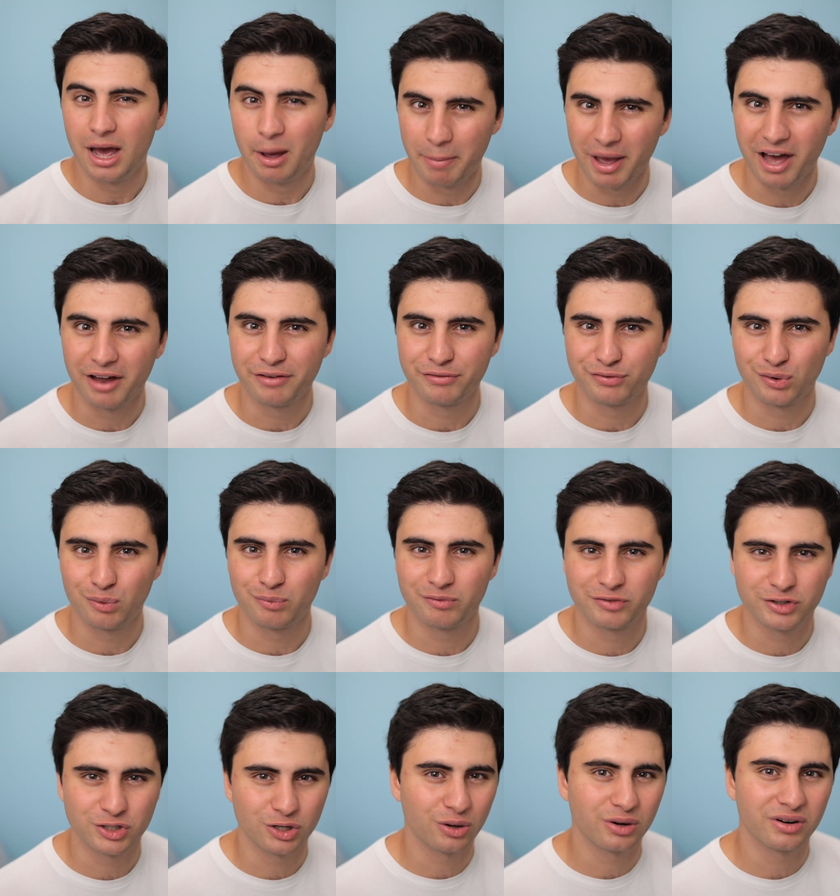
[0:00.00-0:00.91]
about film
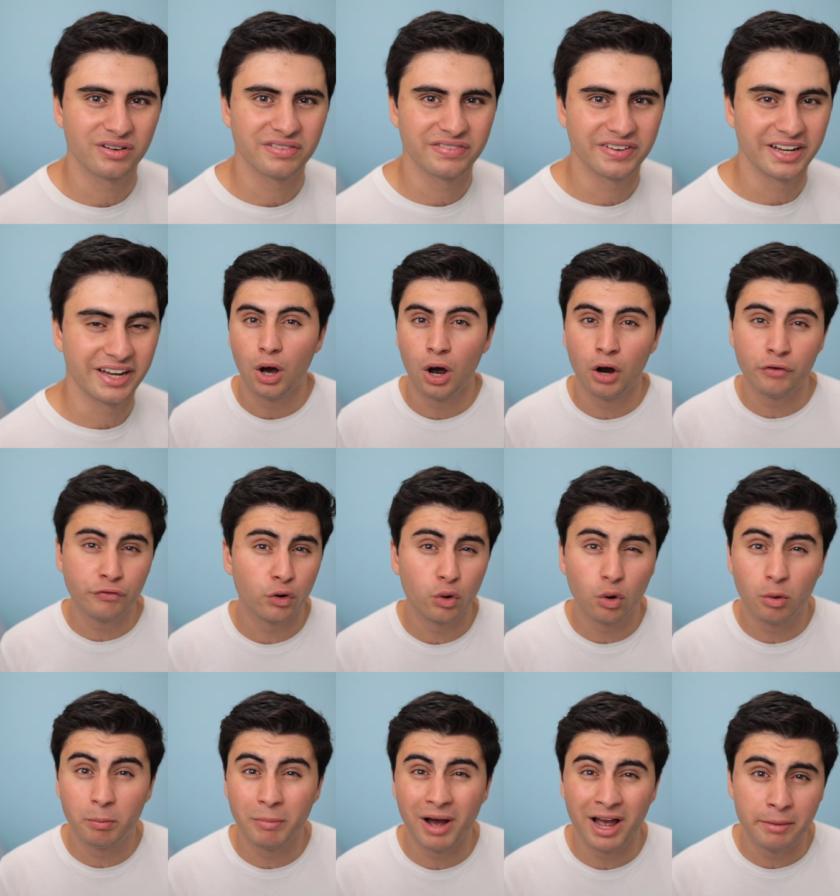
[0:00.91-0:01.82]
photography.
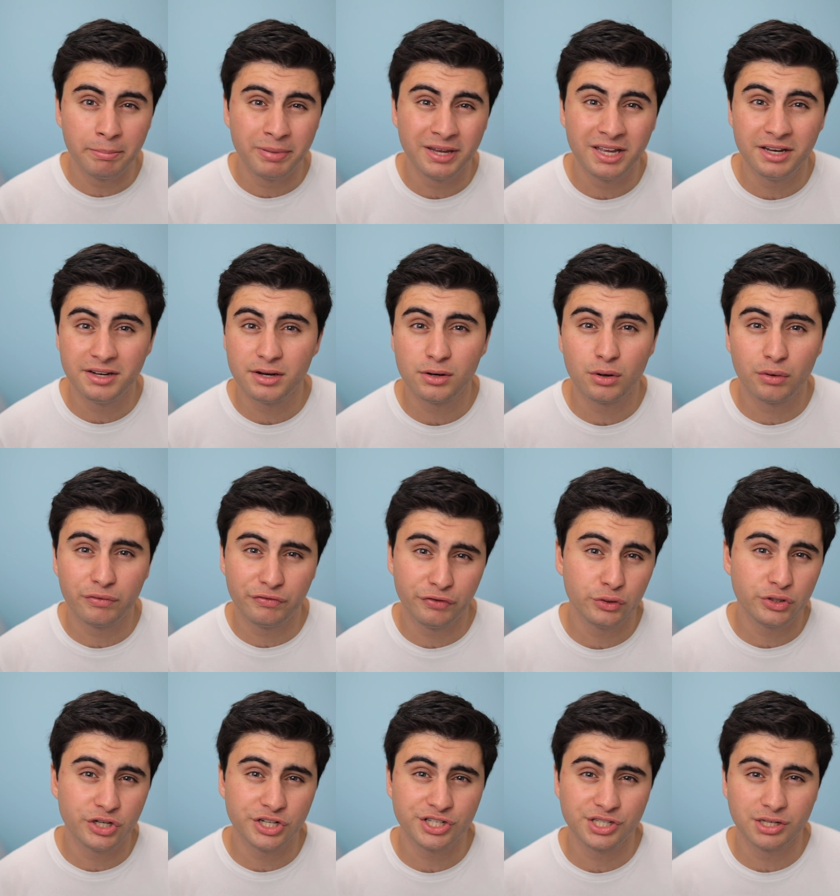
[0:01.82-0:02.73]
Overall, my opinion of
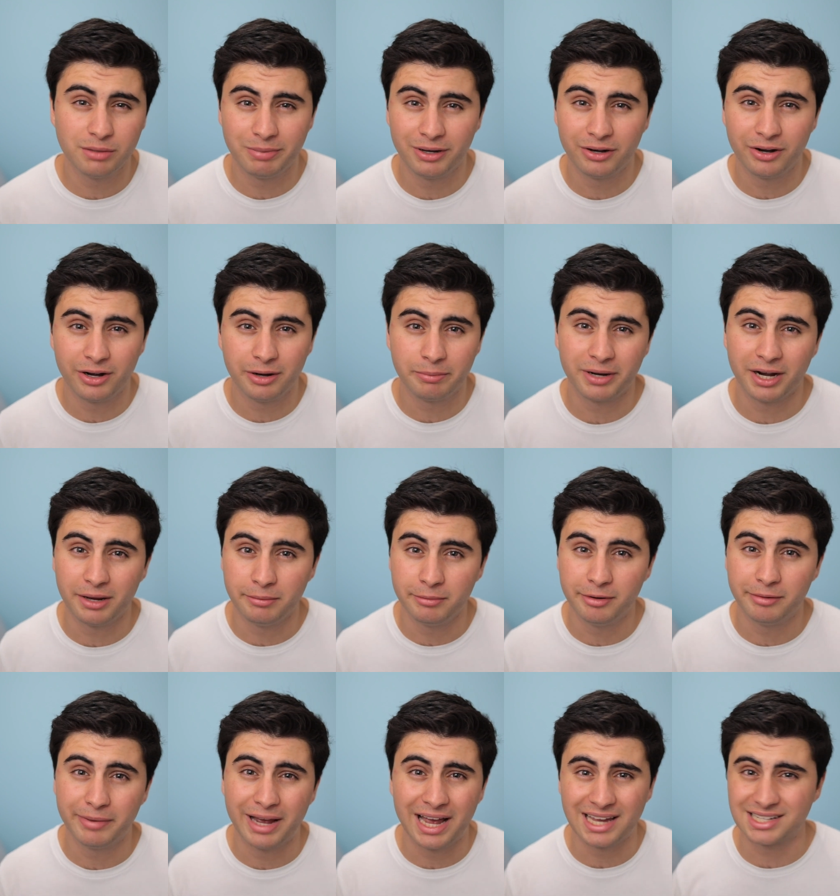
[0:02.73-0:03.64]
Fuji Superia
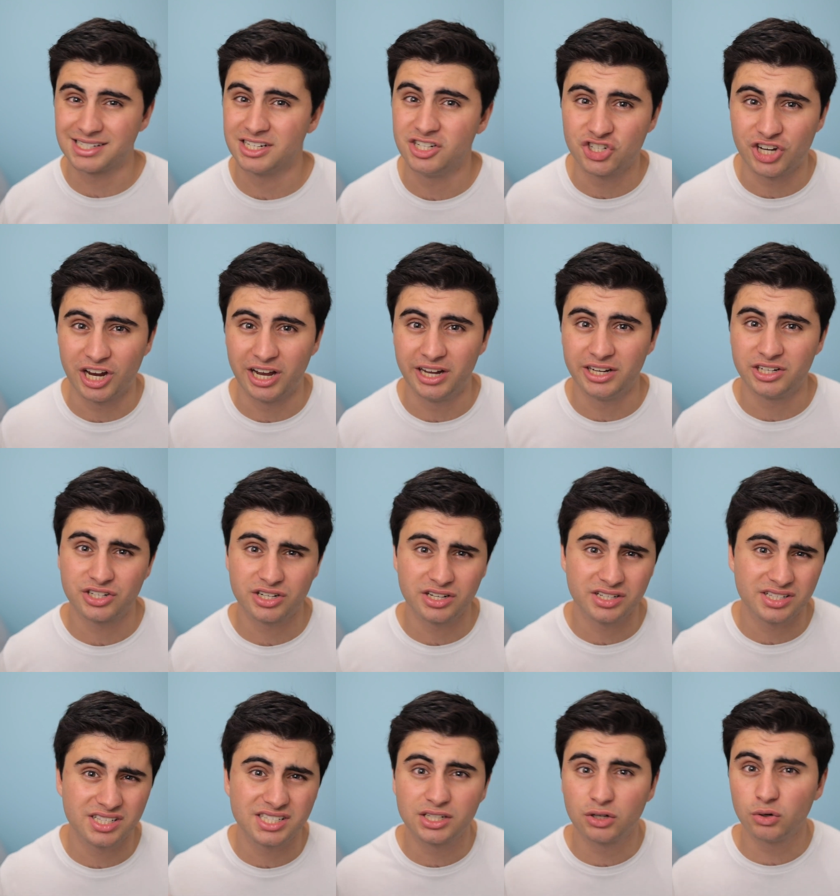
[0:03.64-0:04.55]
Premium hasn't changed.
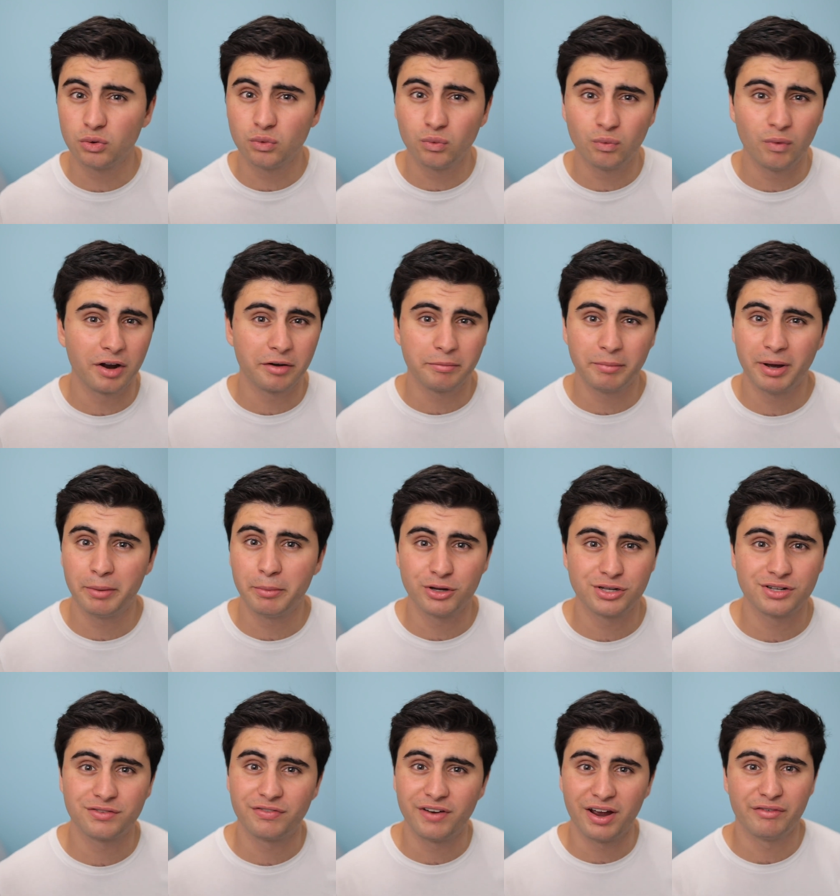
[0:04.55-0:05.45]
It's still one of my
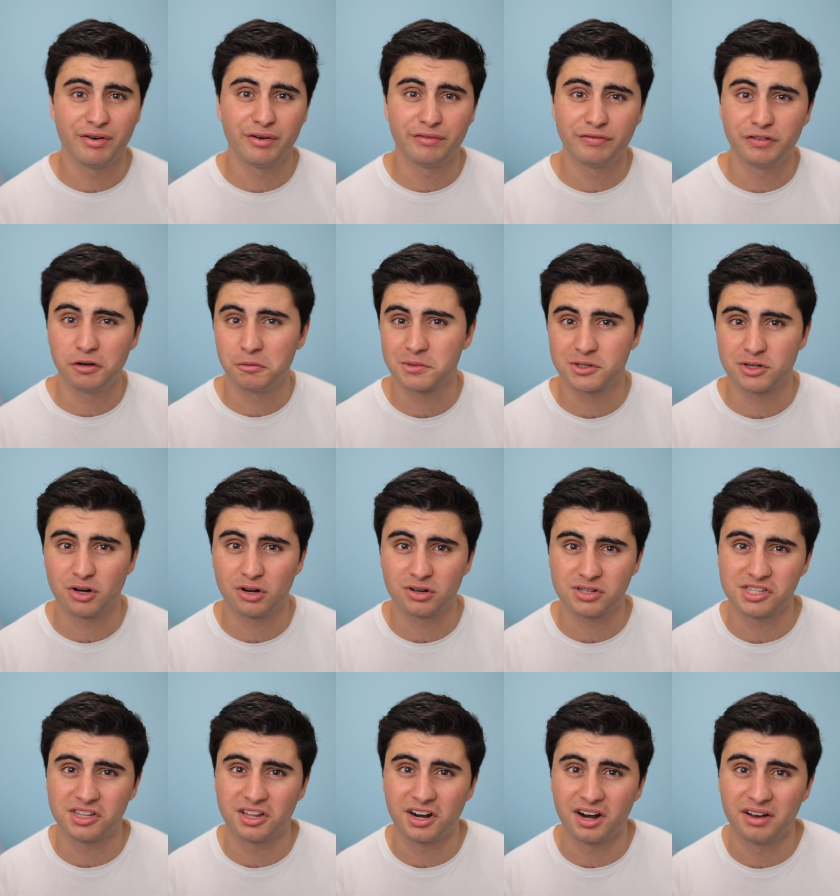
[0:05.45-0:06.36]
most favorite film
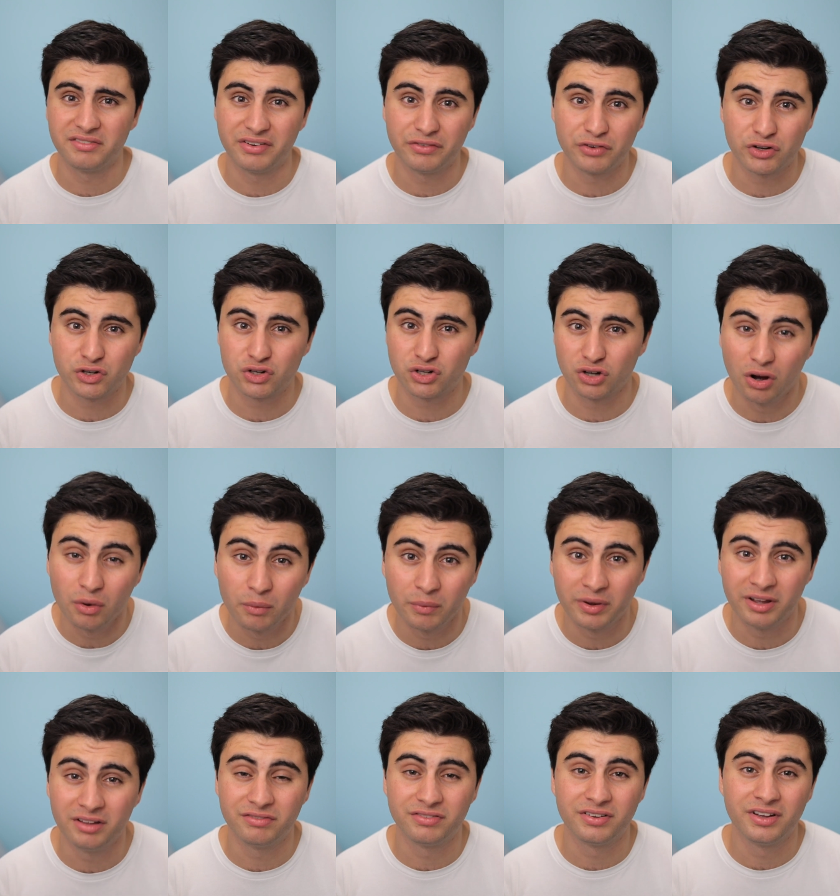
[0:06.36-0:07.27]
stocks that I've ever shot
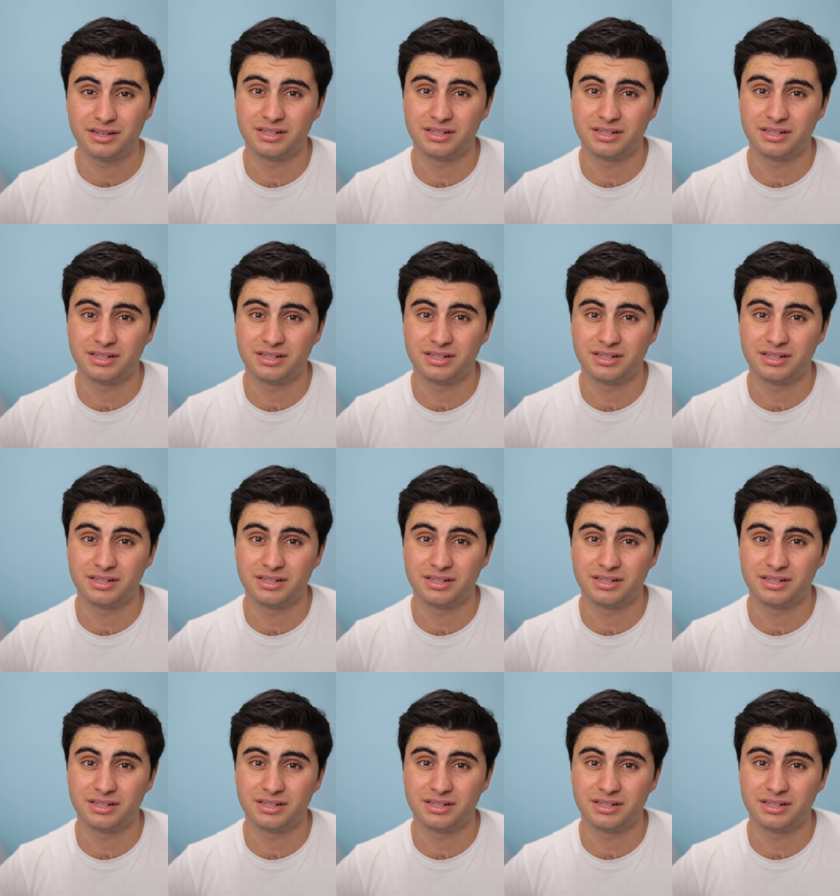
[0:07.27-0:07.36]
with.